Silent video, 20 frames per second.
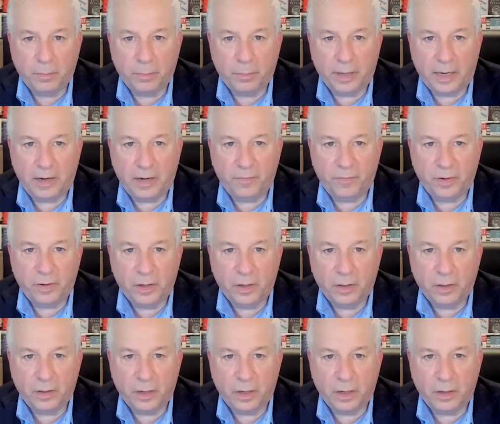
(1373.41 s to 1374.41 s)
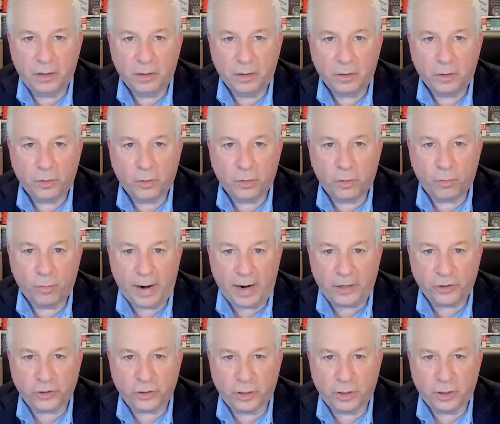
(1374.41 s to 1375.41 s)
plain vanilla
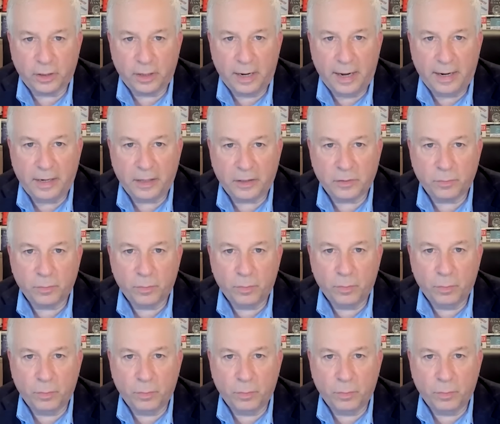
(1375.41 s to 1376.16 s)
correction, and it's